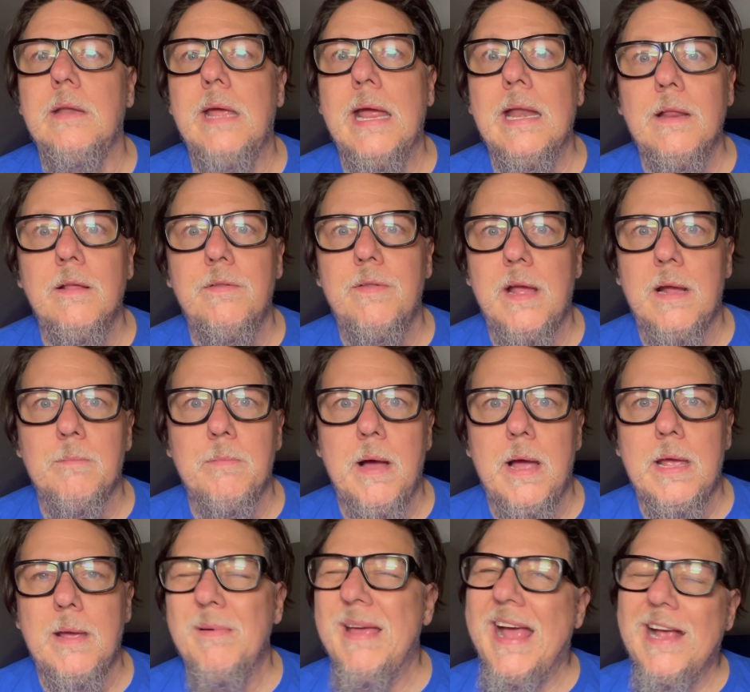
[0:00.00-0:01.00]
anything by
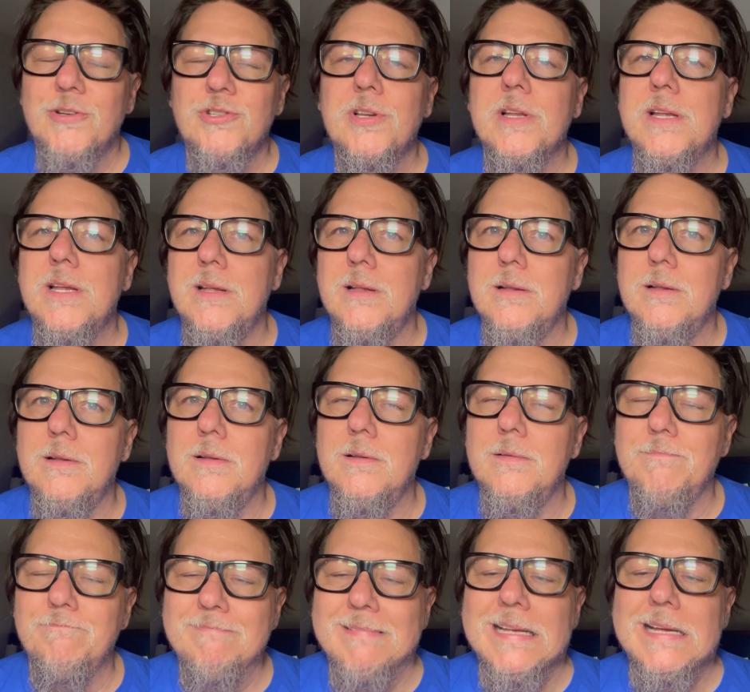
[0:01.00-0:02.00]
him. Actually,
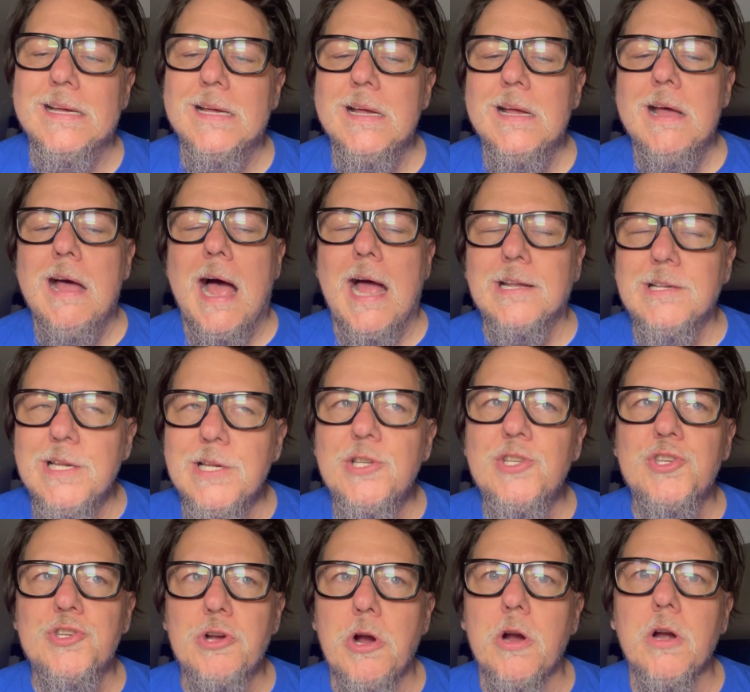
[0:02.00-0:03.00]
I did
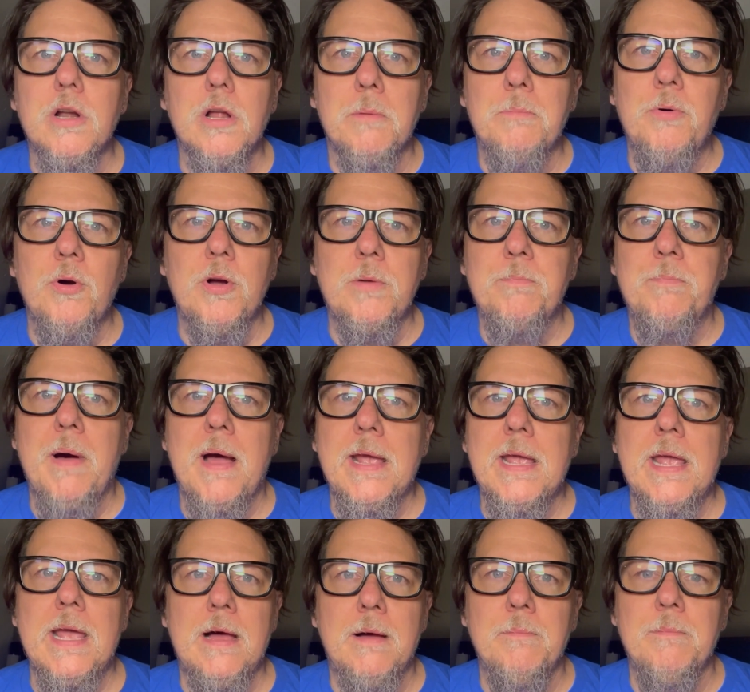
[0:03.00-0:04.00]
start a book by
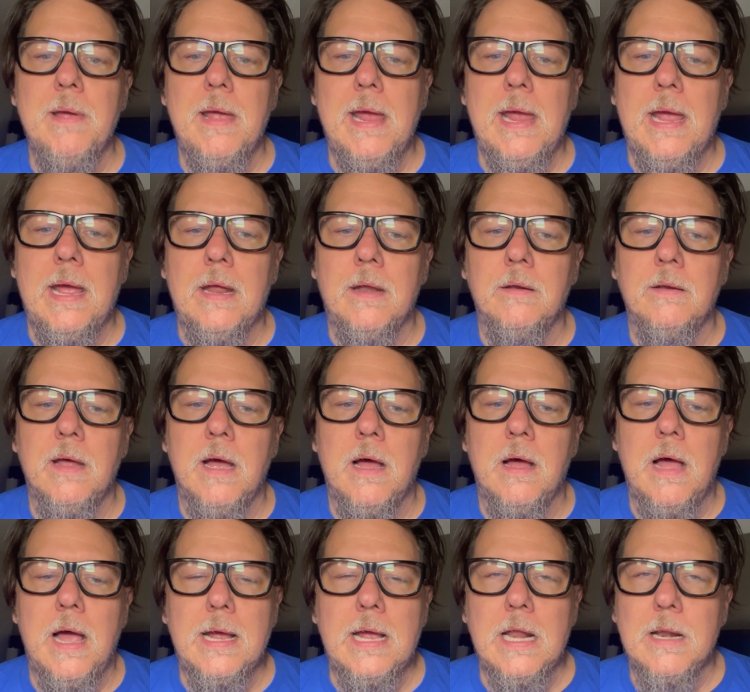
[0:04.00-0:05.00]
him, and
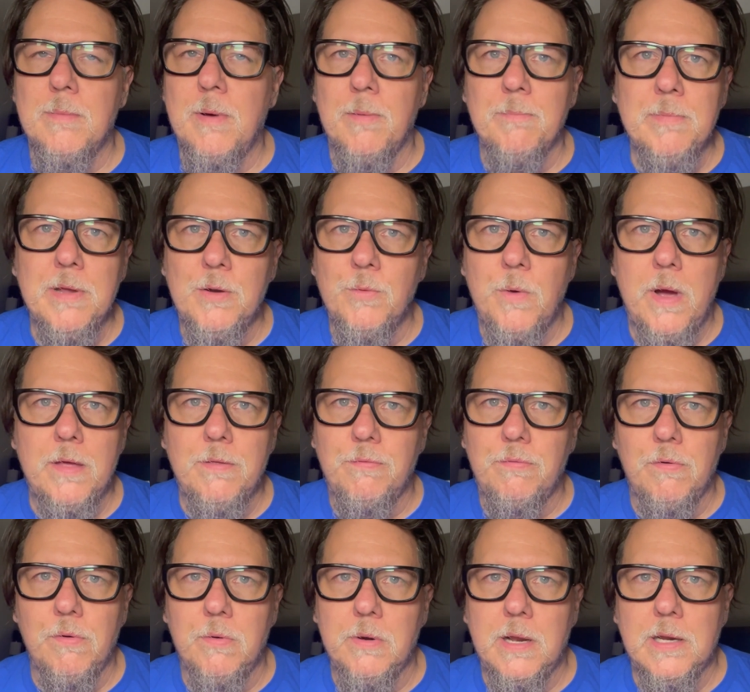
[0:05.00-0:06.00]
I got about midway
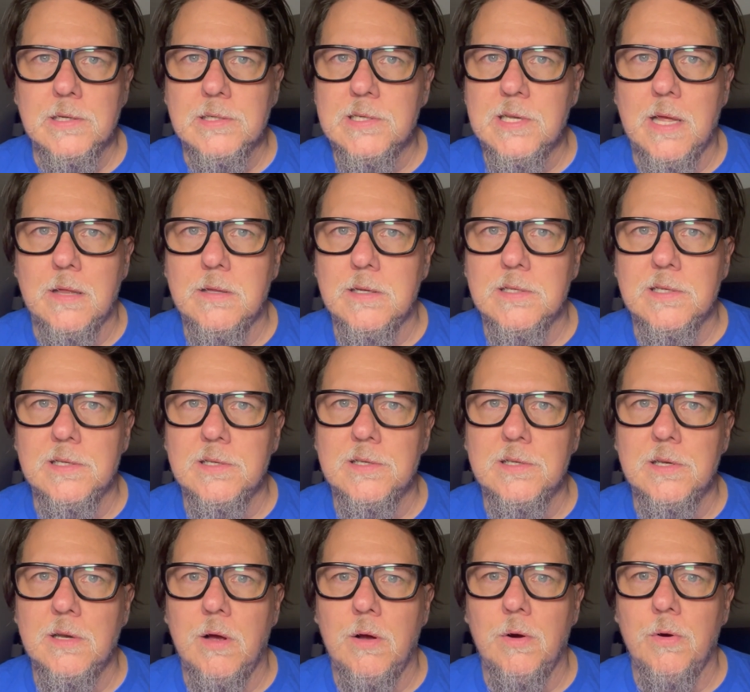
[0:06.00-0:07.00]
through, and I just thought, this is
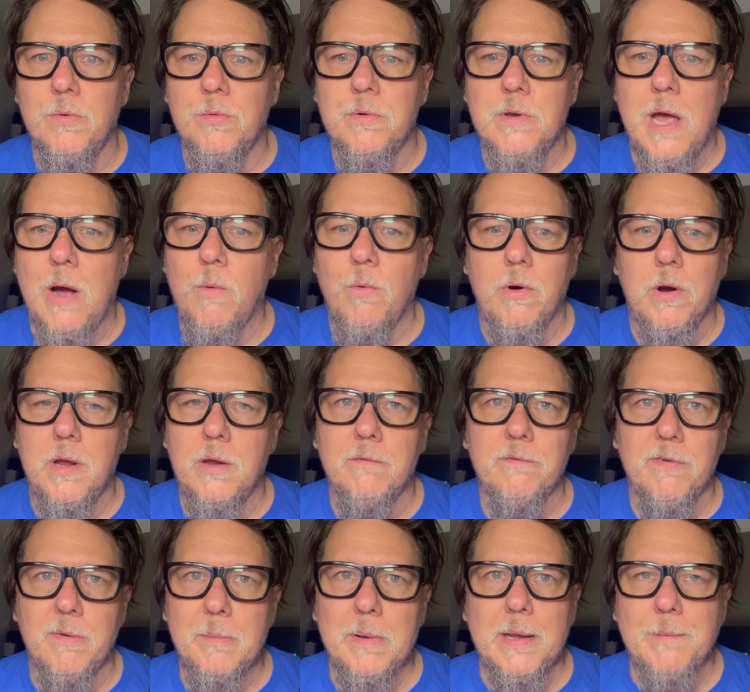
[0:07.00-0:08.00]
so not working
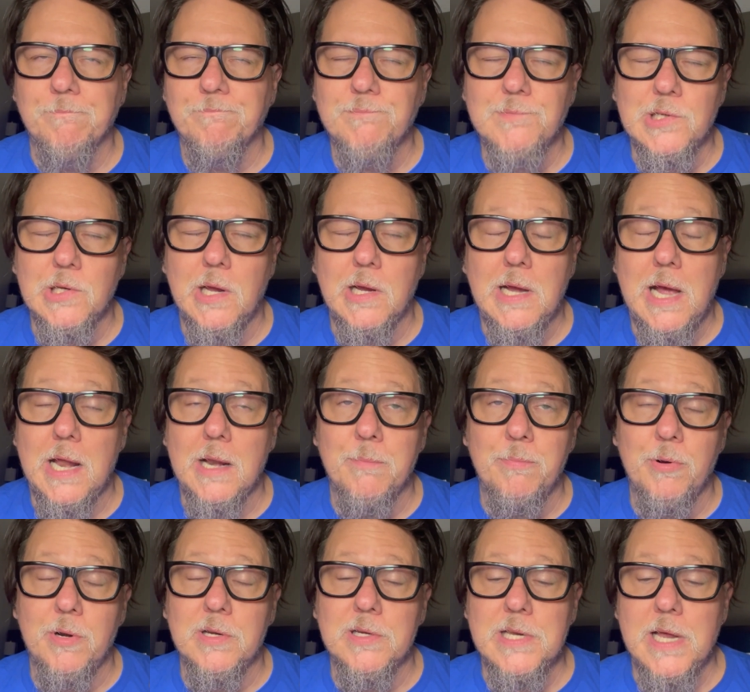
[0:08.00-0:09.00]
for me. So I kind of
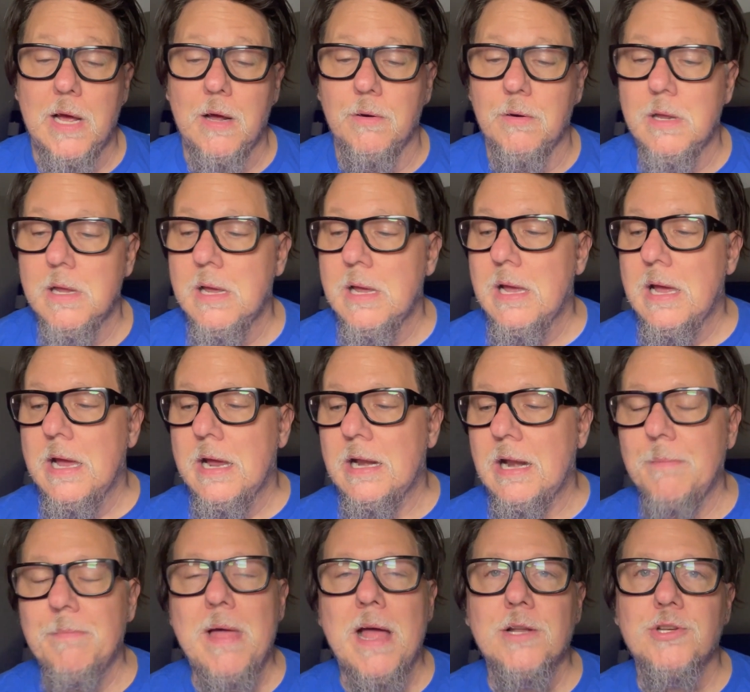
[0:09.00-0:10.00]
put it down. And
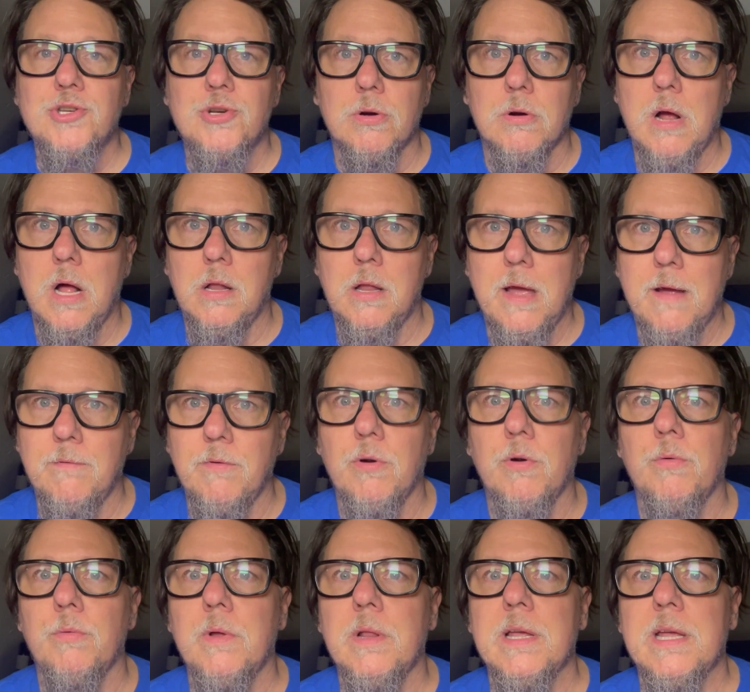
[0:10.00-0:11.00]
I'm not sure I'll
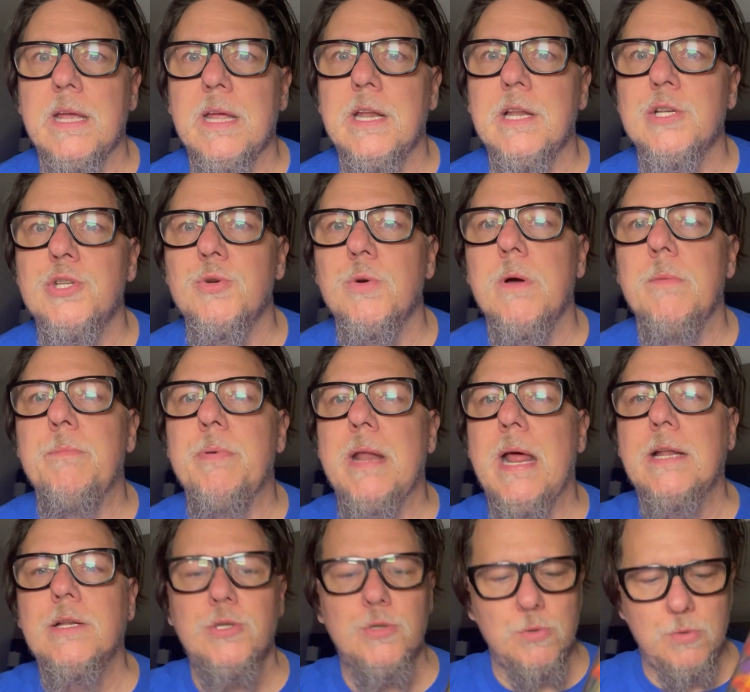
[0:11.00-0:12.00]
ever really get into it, but
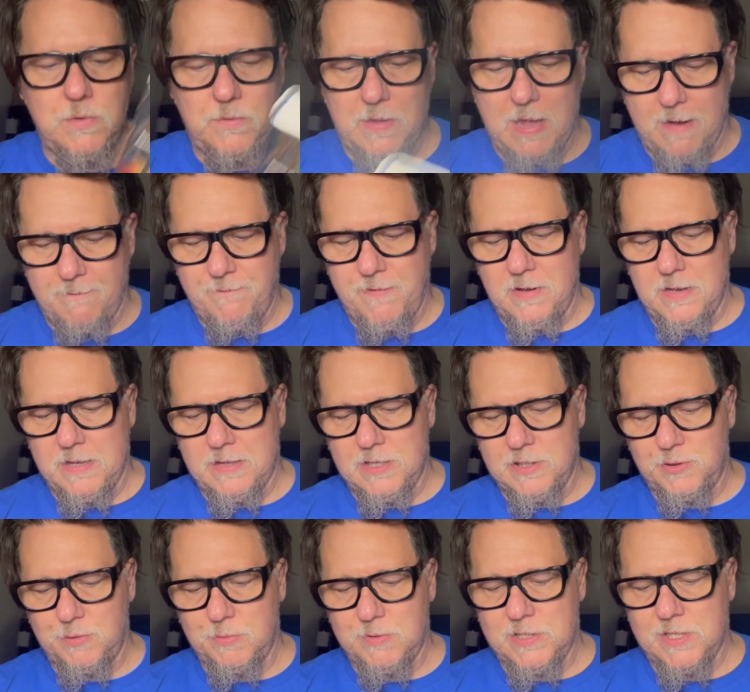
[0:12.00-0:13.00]
I felt like
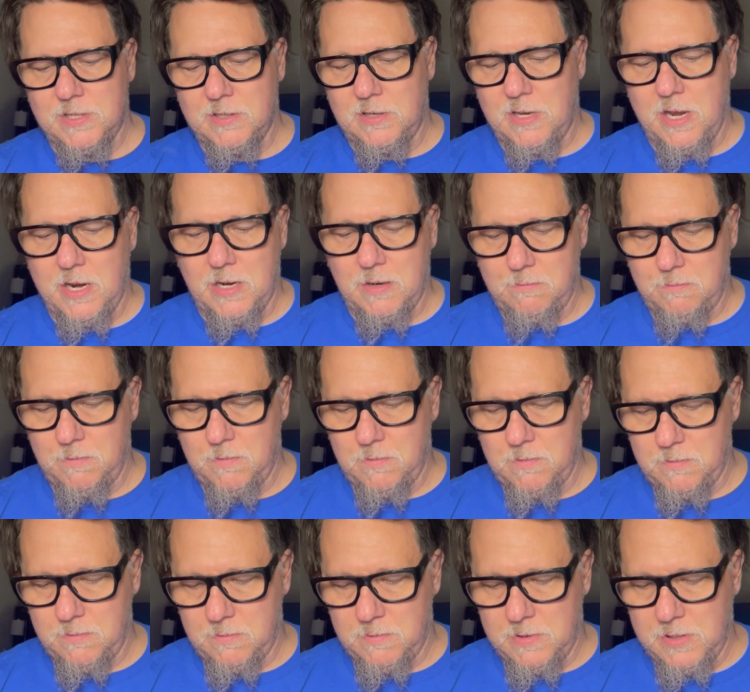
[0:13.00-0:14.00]
this was in like
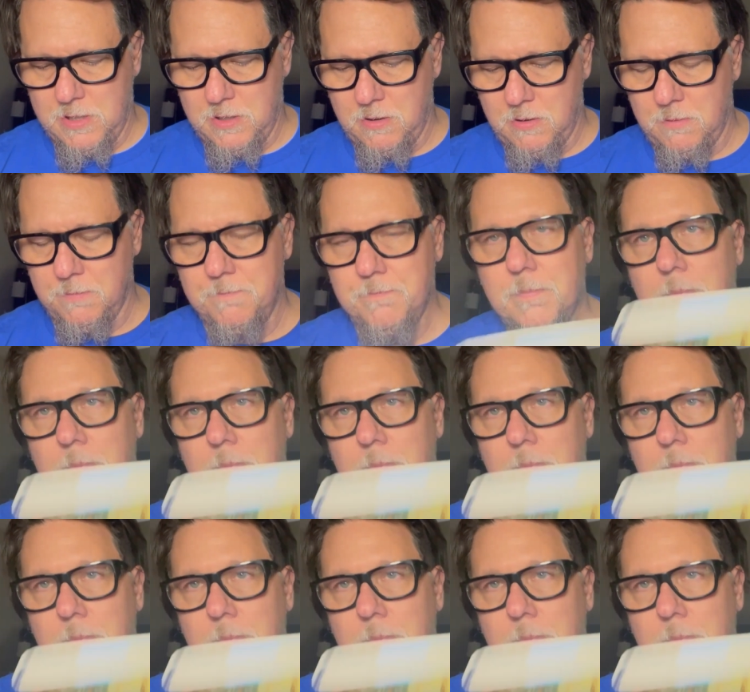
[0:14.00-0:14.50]
near,